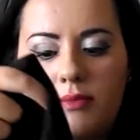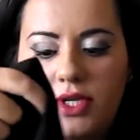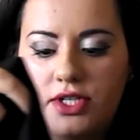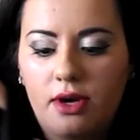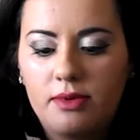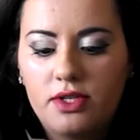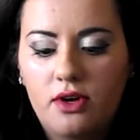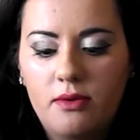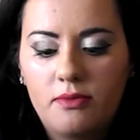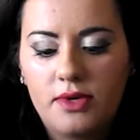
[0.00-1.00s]
pajama
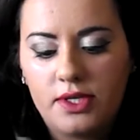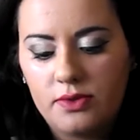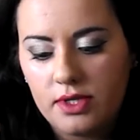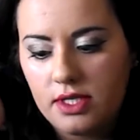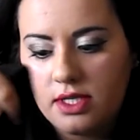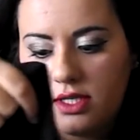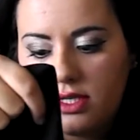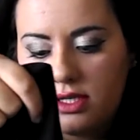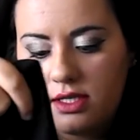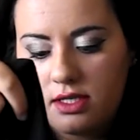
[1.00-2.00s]
top, which
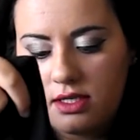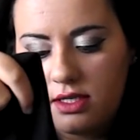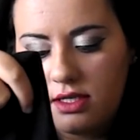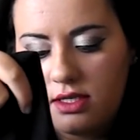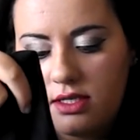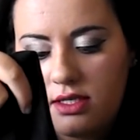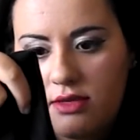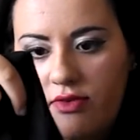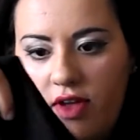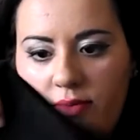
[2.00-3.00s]

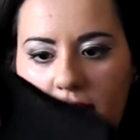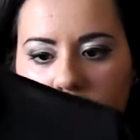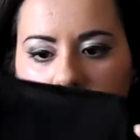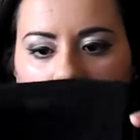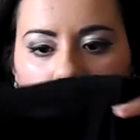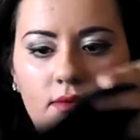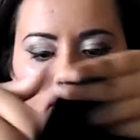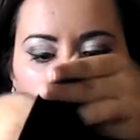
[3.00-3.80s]
was £5.